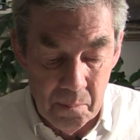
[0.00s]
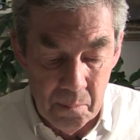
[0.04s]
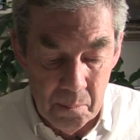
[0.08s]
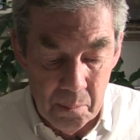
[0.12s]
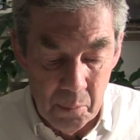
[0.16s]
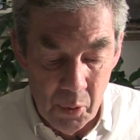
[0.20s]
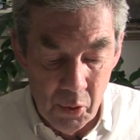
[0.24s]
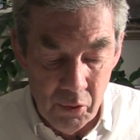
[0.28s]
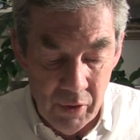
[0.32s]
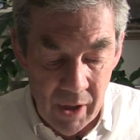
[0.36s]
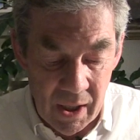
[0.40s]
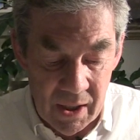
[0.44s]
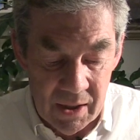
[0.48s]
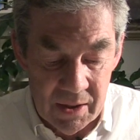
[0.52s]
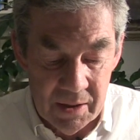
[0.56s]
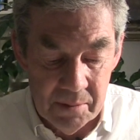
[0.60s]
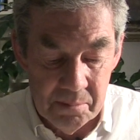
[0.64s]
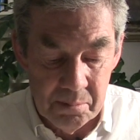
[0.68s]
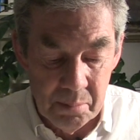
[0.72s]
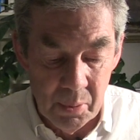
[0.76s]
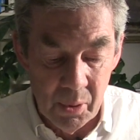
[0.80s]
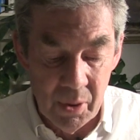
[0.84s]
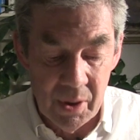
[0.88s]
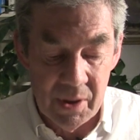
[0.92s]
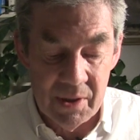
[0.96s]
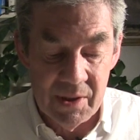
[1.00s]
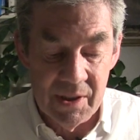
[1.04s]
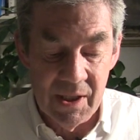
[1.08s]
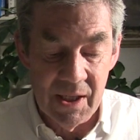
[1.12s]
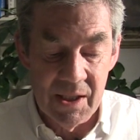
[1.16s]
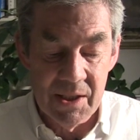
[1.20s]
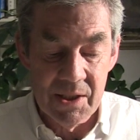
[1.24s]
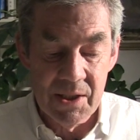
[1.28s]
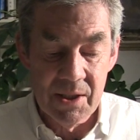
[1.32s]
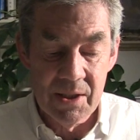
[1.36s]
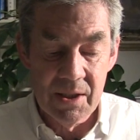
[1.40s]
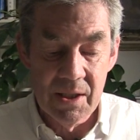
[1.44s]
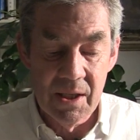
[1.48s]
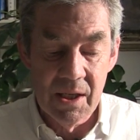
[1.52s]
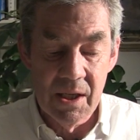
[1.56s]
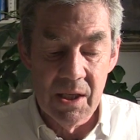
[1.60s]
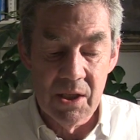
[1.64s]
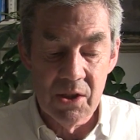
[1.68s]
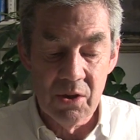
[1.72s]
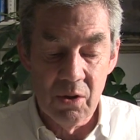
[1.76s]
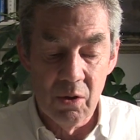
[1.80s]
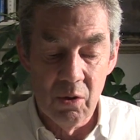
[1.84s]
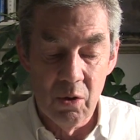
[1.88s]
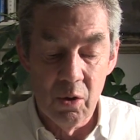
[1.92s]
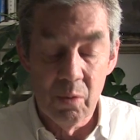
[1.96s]
morality politics
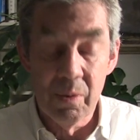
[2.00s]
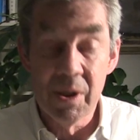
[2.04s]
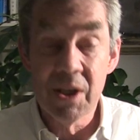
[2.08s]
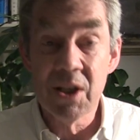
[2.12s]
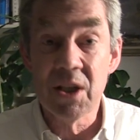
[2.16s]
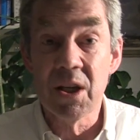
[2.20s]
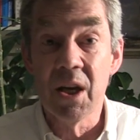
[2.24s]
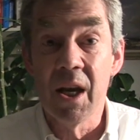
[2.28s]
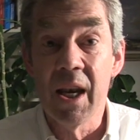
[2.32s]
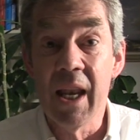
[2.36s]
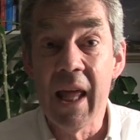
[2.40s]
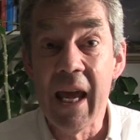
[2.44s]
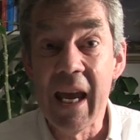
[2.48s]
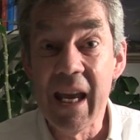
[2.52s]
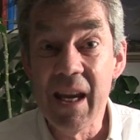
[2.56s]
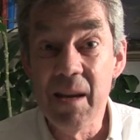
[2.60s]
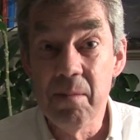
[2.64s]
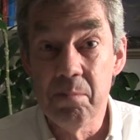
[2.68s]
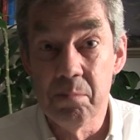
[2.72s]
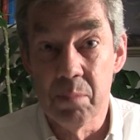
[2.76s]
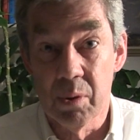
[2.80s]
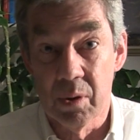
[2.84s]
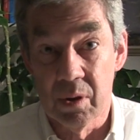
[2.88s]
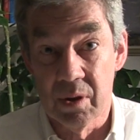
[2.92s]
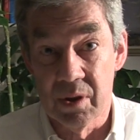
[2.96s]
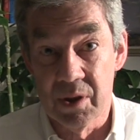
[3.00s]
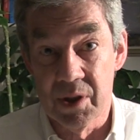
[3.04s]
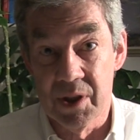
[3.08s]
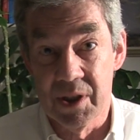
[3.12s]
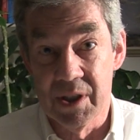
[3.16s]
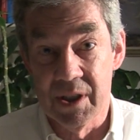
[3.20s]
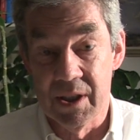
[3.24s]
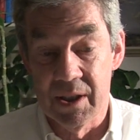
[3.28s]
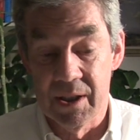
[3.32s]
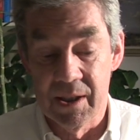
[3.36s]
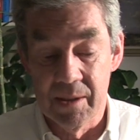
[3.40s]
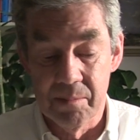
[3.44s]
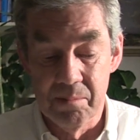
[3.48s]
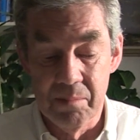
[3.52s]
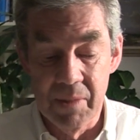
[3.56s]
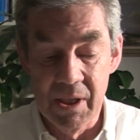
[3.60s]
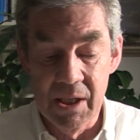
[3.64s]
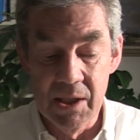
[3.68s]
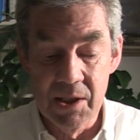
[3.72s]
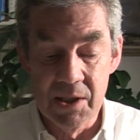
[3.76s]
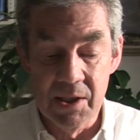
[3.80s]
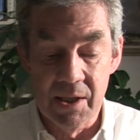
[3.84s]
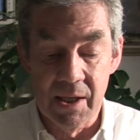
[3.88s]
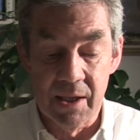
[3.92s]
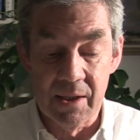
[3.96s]
is always lay policy. That
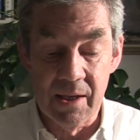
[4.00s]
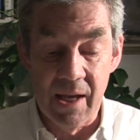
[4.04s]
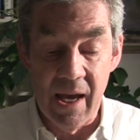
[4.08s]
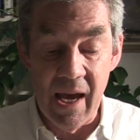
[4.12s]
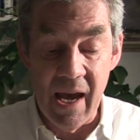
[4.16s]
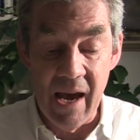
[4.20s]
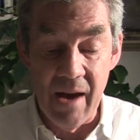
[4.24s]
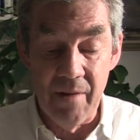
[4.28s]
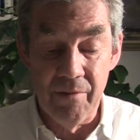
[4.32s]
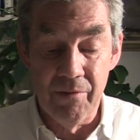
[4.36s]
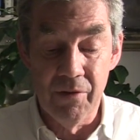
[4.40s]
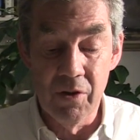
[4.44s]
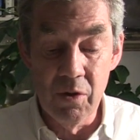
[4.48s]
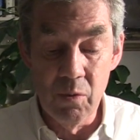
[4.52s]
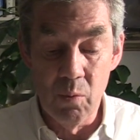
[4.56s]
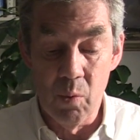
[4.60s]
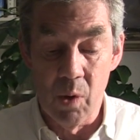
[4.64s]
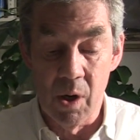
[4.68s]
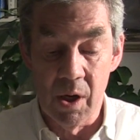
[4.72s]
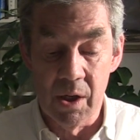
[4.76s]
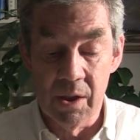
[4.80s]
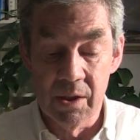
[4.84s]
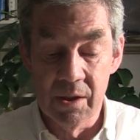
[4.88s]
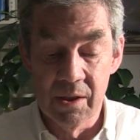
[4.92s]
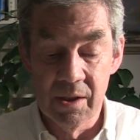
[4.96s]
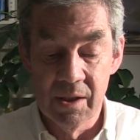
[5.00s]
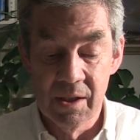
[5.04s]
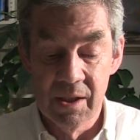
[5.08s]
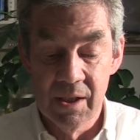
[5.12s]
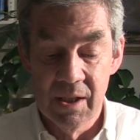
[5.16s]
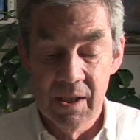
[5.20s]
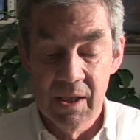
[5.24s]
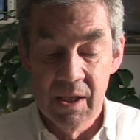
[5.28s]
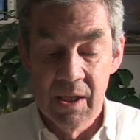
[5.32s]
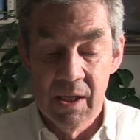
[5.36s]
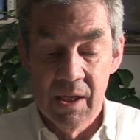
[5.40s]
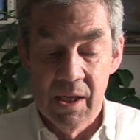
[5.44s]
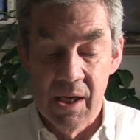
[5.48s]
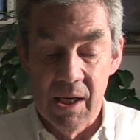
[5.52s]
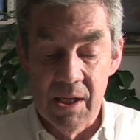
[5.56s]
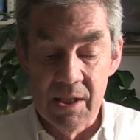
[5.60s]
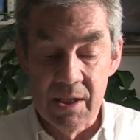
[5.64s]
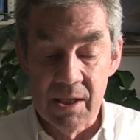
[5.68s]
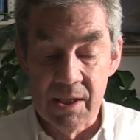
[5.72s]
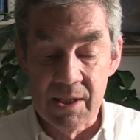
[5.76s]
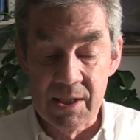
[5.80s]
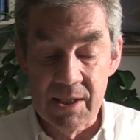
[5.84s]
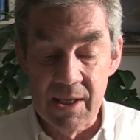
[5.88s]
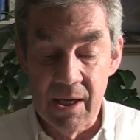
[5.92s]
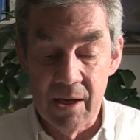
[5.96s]
means that everyone is a
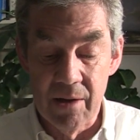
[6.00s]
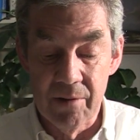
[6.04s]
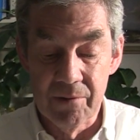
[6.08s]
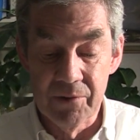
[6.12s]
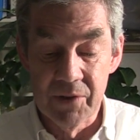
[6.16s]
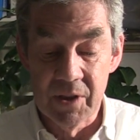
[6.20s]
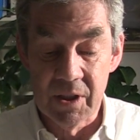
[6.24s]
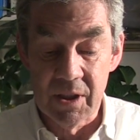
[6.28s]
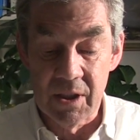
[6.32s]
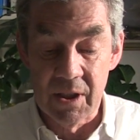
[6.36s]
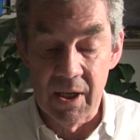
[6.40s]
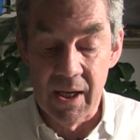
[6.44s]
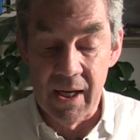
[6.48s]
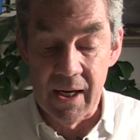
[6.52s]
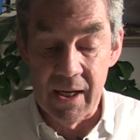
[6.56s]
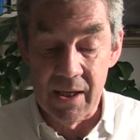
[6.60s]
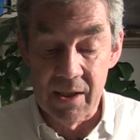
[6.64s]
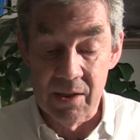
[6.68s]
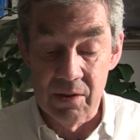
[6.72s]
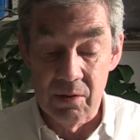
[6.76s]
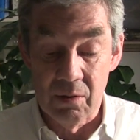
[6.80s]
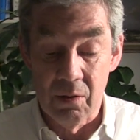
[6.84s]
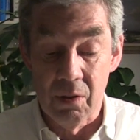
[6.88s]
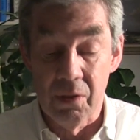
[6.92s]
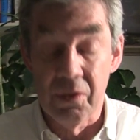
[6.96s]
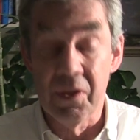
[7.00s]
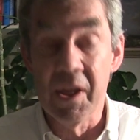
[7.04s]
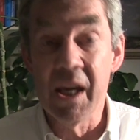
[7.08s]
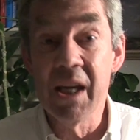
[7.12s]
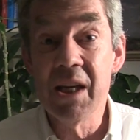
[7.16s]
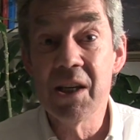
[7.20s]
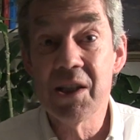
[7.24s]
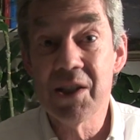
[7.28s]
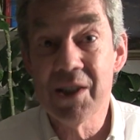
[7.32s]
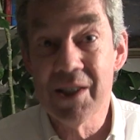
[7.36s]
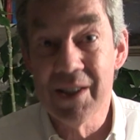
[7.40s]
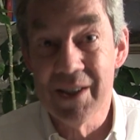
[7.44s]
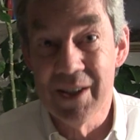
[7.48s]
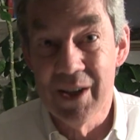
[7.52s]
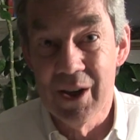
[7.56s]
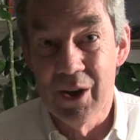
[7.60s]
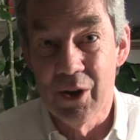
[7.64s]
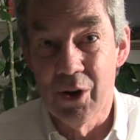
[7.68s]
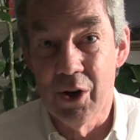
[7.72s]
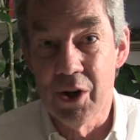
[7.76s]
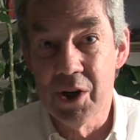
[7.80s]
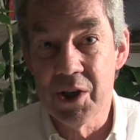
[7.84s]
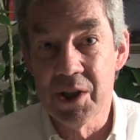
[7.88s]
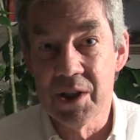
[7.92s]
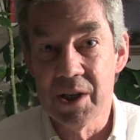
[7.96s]
self-declared, or thinks
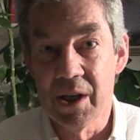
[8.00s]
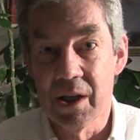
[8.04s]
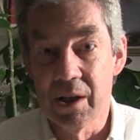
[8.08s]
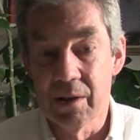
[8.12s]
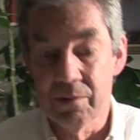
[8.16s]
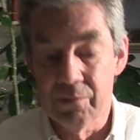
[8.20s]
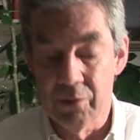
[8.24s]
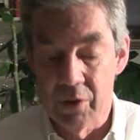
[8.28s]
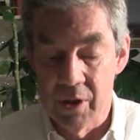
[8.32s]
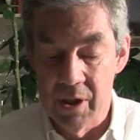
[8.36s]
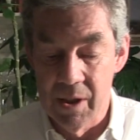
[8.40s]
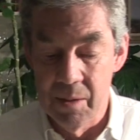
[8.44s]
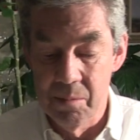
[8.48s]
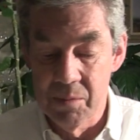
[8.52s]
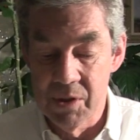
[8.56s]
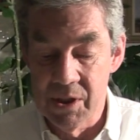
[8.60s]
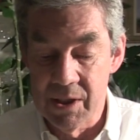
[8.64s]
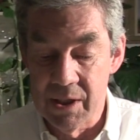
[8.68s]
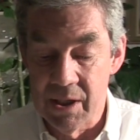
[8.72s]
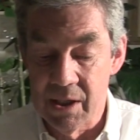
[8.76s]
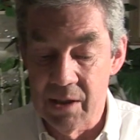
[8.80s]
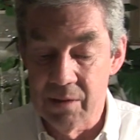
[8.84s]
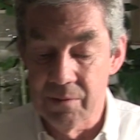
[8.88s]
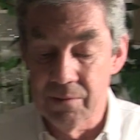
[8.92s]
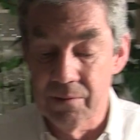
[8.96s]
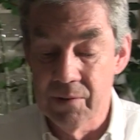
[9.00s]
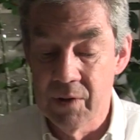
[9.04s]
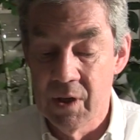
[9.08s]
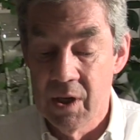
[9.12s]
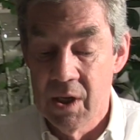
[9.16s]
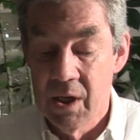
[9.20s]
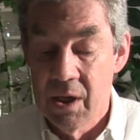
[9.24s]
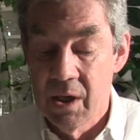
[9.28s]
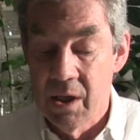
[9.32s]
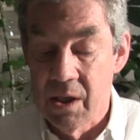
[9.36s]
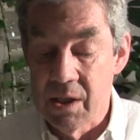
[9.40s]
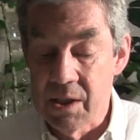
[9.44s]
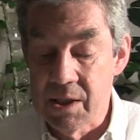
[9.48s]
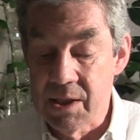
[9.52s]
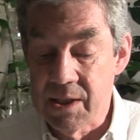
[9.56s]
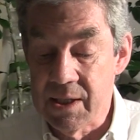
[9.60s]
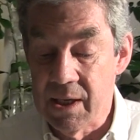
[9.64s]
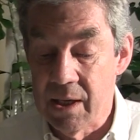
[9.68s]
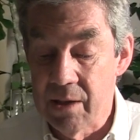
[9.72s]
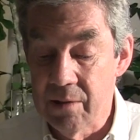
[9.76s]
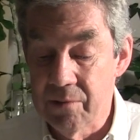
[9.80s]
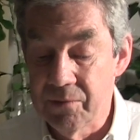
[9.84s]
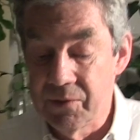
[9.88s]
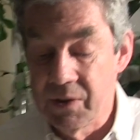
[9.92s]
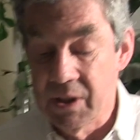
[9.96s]
herself or himself, a
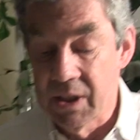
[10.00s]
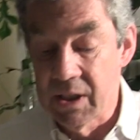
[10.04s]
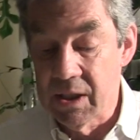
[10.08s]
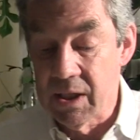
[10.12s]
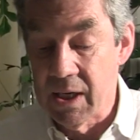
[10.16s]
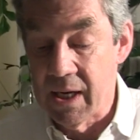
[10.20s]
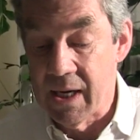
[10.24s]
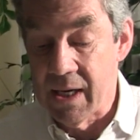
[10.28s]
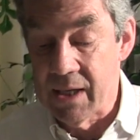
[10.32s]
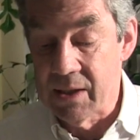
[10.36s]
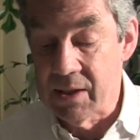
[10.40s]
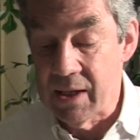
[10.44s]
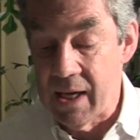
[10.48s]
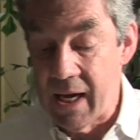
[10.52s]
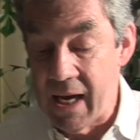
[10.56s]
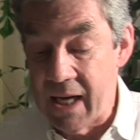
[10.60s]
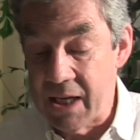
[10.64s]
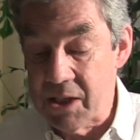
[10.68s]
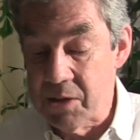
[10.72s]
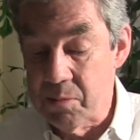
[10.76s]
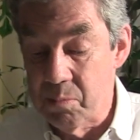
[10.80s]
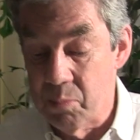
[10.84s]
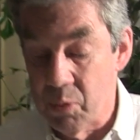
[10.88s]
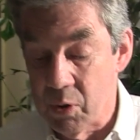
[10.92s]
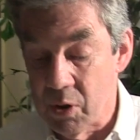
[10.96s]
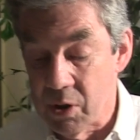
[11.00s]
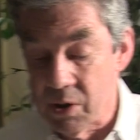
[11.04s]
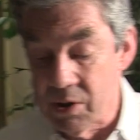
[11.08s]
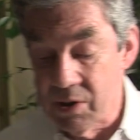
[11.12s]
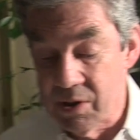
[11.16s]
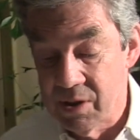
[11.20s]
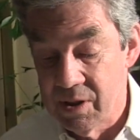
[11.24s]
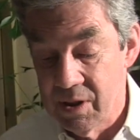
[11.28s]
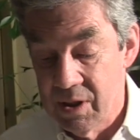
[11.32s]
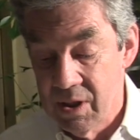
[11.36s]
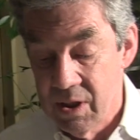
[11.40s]
self-declared expert